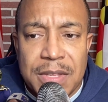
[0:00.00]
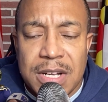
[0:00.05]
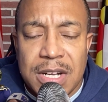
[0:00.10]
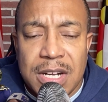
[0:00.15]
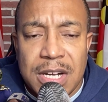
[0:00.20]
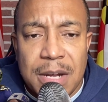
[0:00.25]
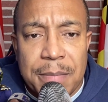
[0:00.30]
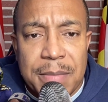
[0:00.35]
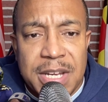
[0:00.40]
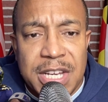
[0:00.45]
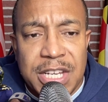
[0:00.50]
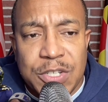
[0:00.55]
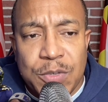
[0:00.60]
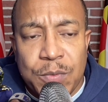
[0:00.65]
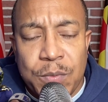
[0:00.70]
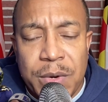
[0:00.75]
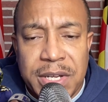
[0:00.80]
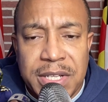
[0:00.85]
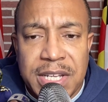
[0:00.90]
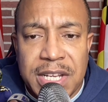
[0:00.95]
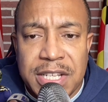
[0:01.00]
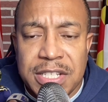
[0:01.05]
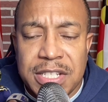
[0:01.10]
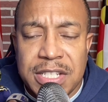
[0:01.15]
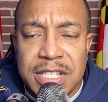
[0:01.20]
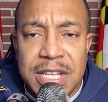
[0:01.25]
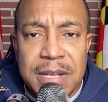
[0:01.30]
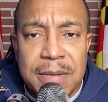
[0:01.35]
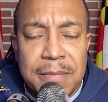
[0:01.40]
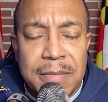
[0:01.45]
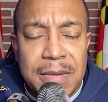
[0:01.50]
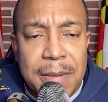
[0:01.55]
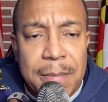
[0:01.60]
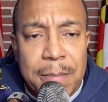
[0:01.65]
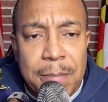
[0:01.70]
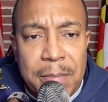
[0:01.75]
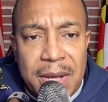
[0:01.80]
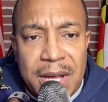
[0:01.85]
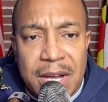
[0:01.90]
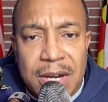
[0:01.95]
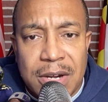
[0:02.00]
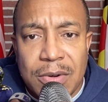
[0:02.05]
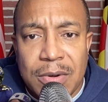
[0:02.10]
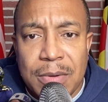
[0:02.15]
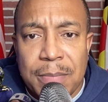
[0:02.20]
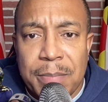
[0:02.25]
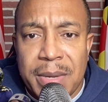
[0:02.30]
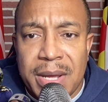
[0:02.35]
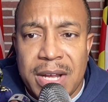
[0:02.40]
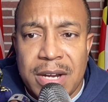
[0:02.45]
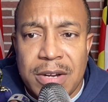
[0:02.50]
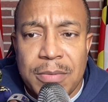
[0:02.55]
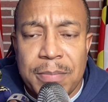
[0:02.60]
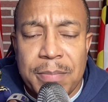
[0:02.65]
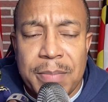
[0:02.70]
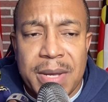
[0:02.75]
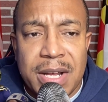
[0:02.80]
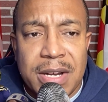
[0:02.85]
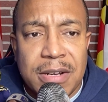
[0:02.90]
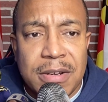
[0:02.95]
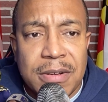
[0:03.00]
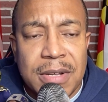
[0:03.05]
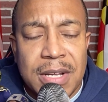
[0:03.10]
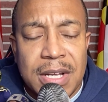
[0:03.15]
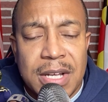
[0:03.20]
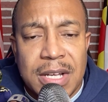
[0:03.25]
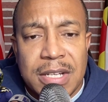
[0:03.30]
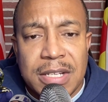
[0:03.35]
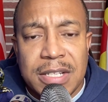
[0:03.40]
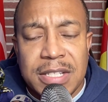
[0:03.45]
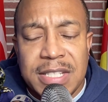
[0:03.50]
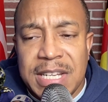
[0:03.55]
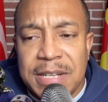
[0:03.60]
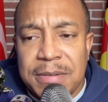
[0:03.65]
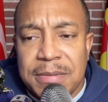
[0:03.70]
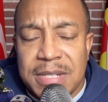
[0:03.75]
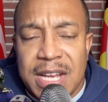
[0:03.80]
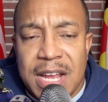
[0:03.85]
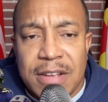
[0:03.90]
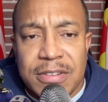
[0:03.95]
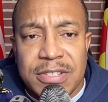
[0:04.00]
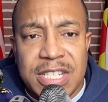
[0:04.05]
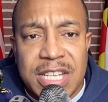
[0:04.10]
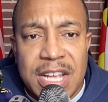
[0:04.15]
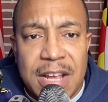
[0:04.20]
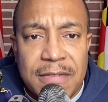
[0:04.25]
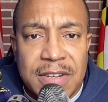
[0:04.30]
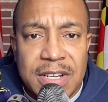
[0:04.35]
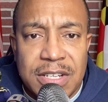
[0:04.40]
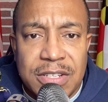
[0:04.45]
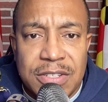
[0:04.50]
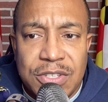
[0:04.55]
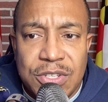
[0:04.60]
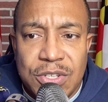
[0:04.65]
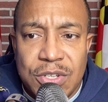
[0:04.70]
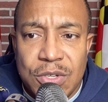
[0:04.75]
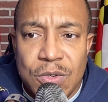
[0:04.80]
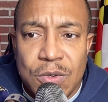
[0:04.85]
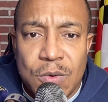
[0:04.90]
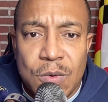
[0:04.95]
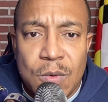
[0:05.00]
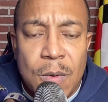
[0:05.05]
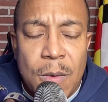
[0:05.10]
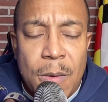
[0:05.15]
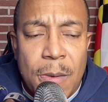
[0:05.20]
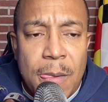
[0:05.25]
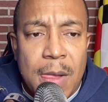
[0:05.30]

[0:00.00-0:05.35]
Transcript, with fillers: Um, each week they just keep getting better and better and better. The team's now seven and two.